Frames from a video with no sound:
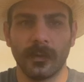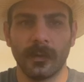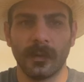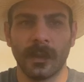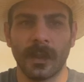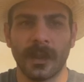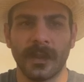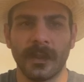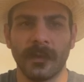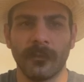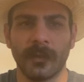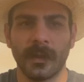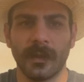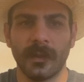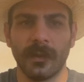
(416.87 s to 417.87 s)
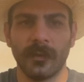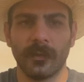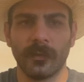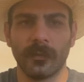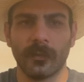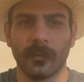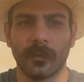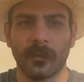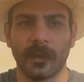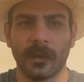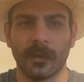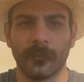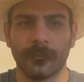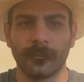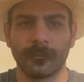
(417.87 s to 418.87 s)
lining right here, or
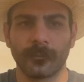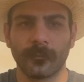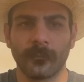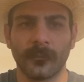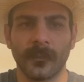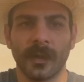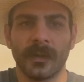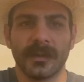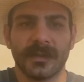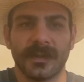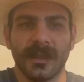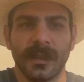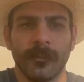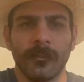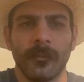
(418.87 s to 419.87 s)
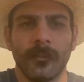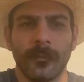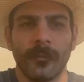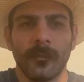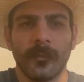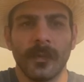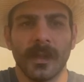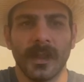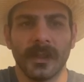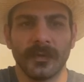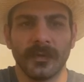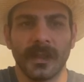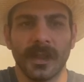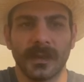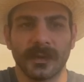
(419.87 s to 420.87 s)
seam, as
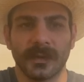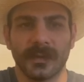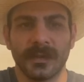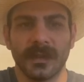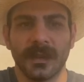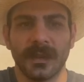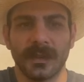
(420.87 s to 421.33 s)
you guys can see, and